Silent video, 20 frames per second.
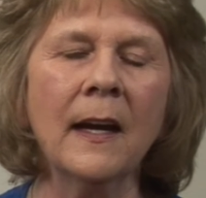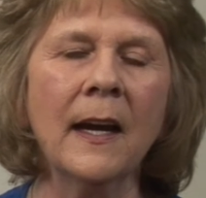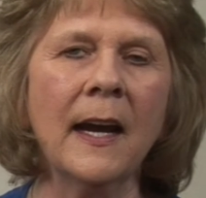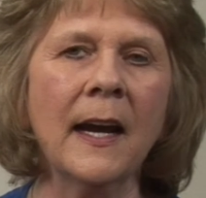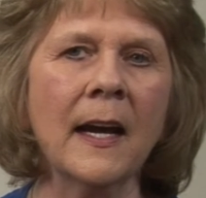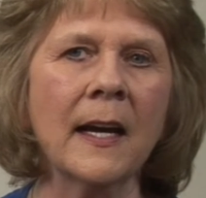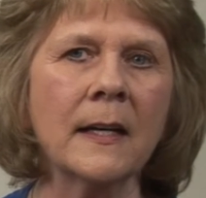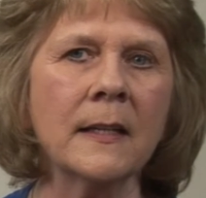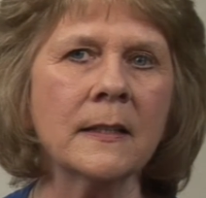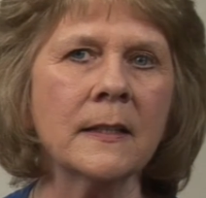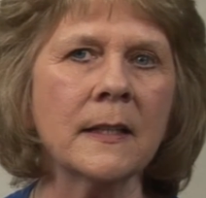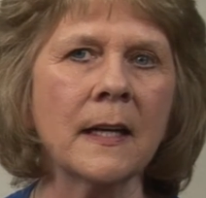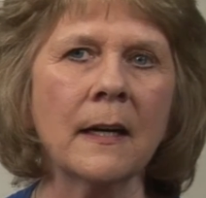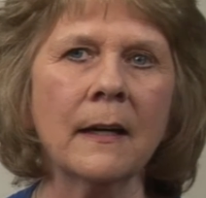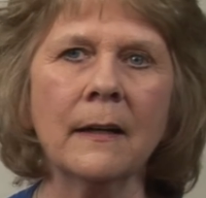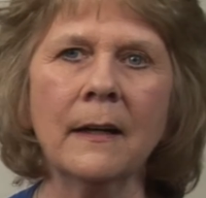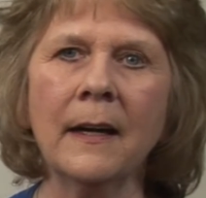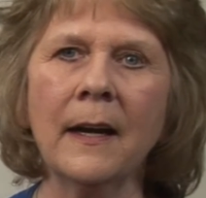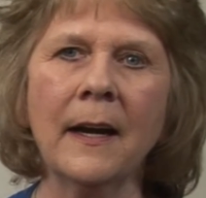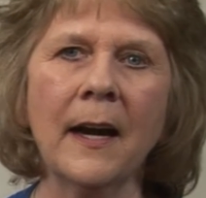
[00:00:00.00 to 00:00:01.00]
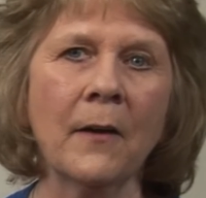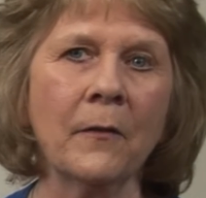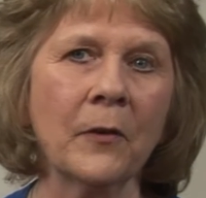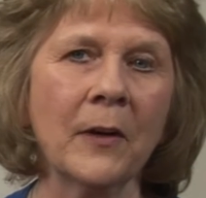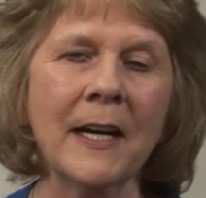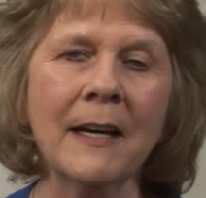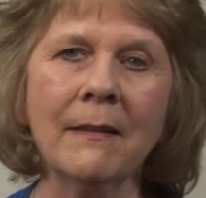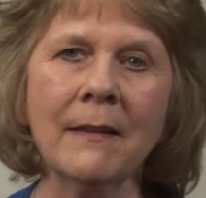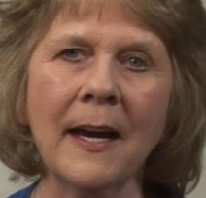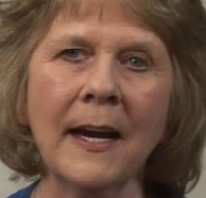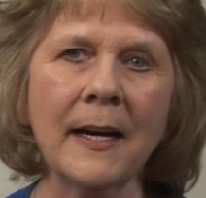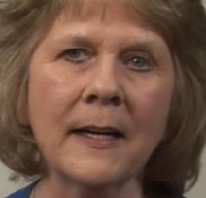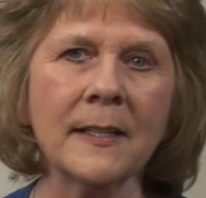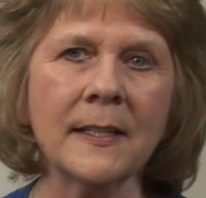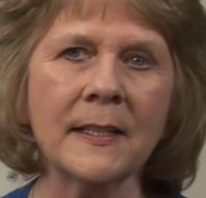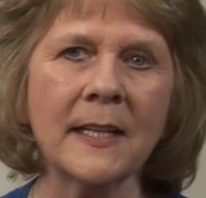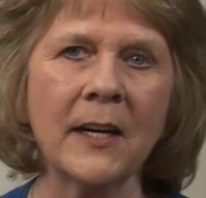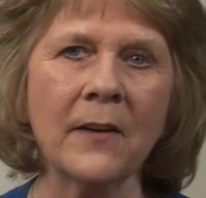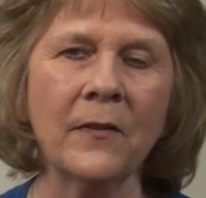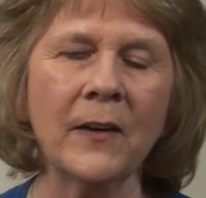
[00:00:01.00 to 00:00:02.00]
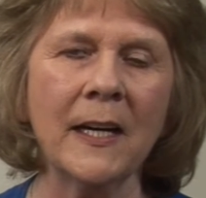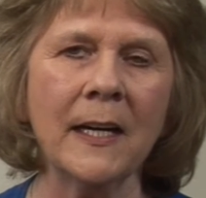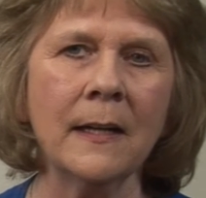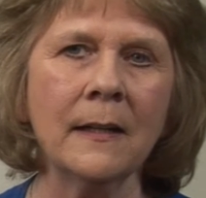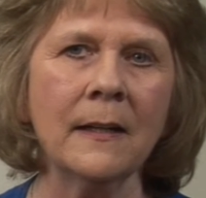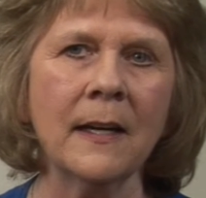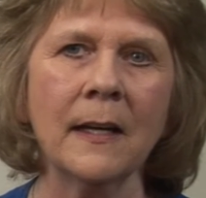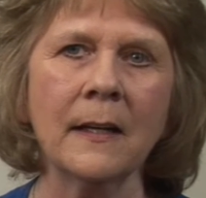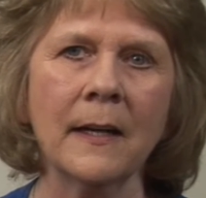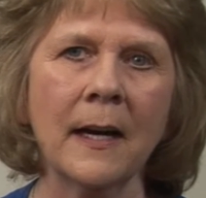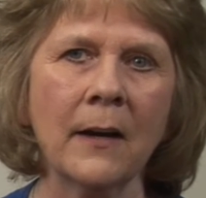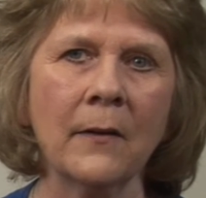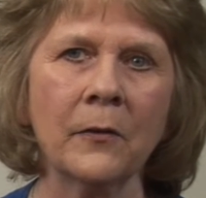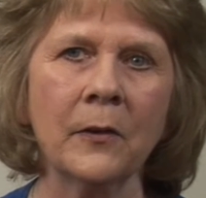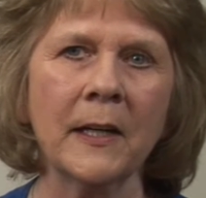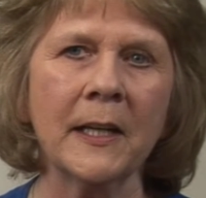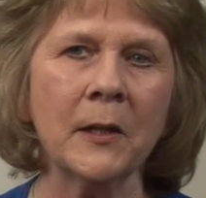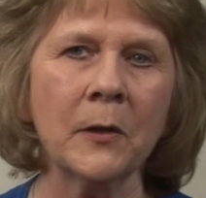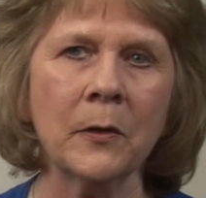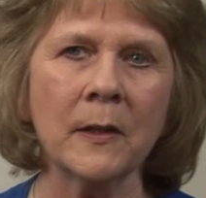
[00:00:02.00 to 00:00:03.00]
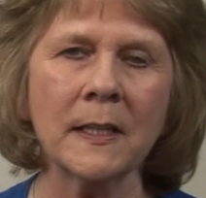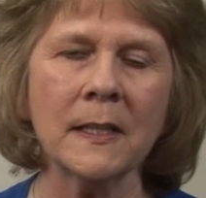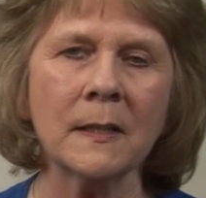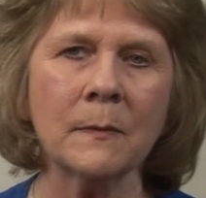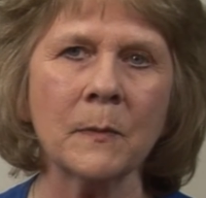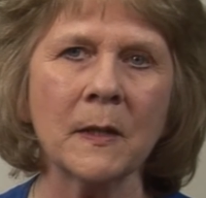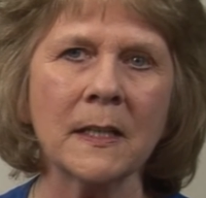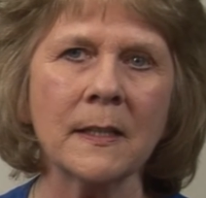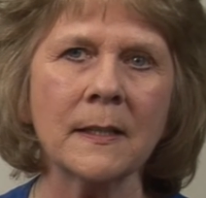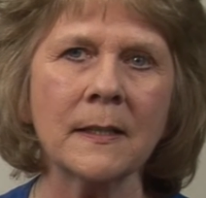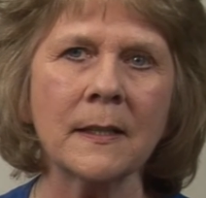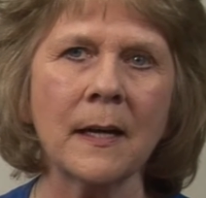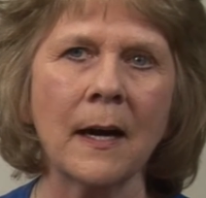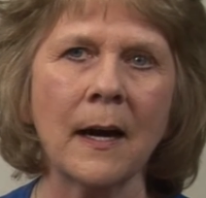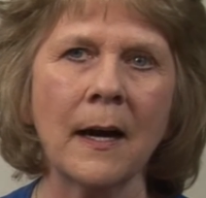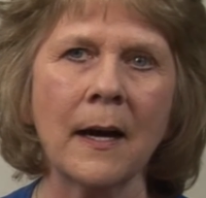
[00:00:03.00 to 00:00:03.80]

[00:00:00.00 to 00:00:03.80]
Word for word: And every Thanksgiving and every Christmas,